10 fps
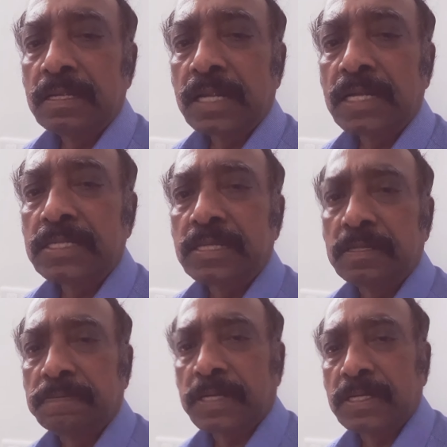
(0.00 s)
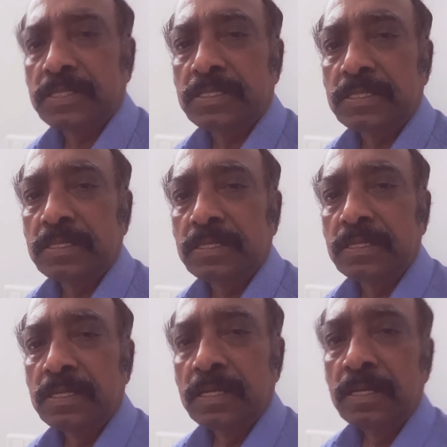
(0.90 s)
That is the difference.
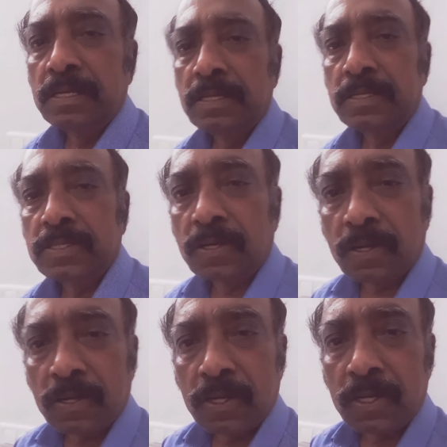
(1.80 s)
So,